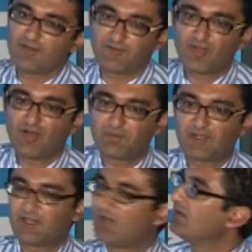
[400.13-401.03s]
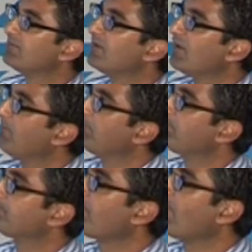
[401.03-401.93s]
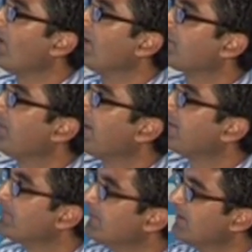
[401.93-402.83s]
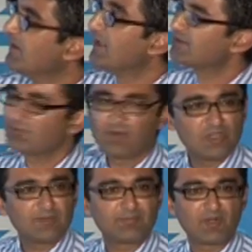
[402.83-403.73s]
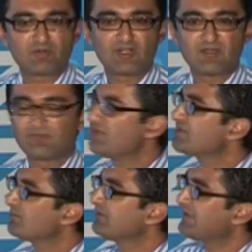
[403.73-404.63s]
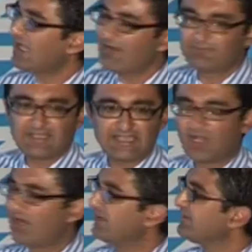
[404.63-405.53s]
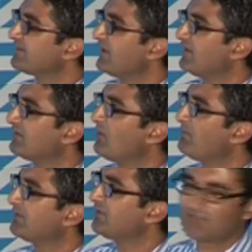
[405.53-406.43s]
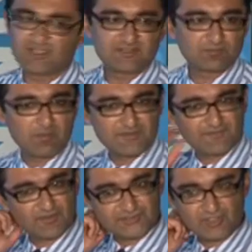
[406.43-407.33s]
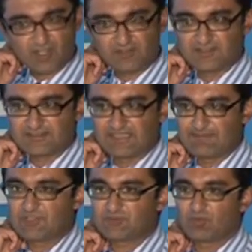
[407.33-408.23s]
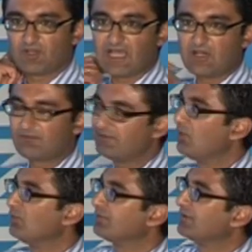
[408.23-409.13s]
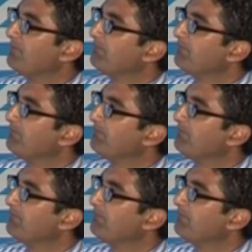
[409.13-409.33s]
5.5 million that I expect. It's a rolling program. We did have deadlines and competitions when we first started the scheme, which is how the old